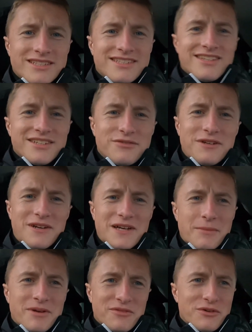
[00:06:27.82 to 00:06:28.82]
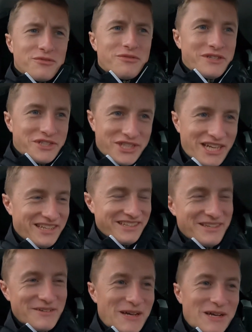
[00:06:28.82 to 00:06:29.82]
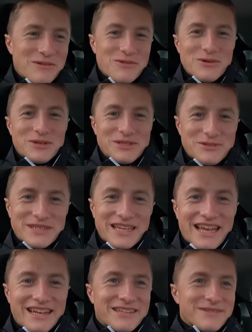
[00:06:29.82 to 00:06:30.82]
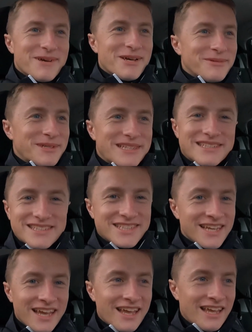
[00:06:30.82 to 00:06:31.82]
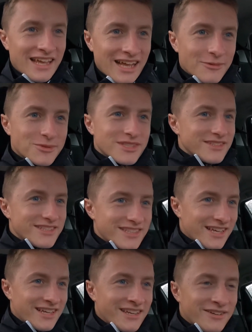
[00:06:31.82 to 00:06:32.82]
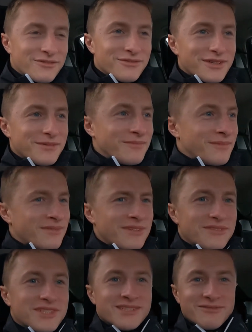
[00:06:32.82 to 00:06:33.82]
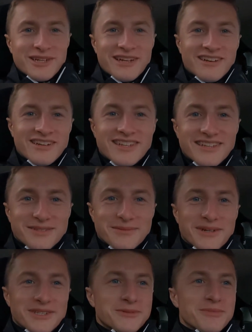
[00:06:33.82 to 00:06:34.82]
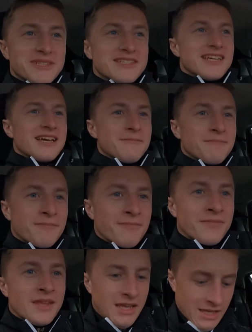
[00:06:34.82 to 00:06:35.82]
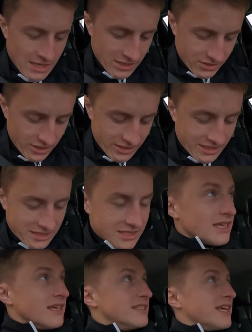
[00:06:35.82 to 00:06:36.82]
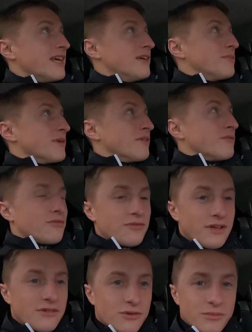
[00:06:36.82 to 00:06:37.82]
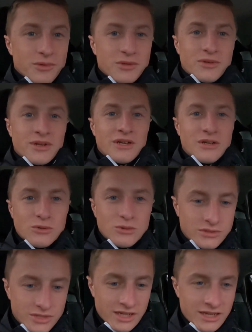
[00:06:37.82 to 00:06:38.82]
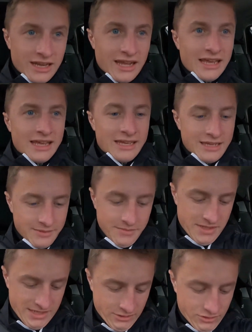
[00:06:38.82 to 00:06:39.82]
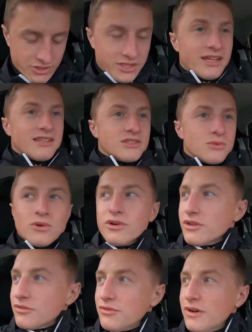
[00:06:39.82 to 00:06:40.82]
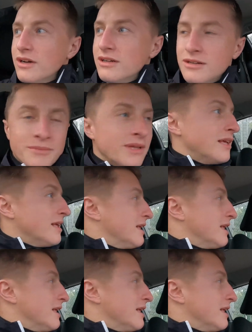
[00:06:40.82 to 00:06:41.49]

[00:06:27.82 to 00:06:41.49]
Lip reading: Starting to feel like a bit of a fish, the amount of water we're getting at the moment. It's absolutely insane. I've never seen rain like it, to be honest. But so that's a Dabe and Favourite Moon all done. Now just heading to Warwick Farm,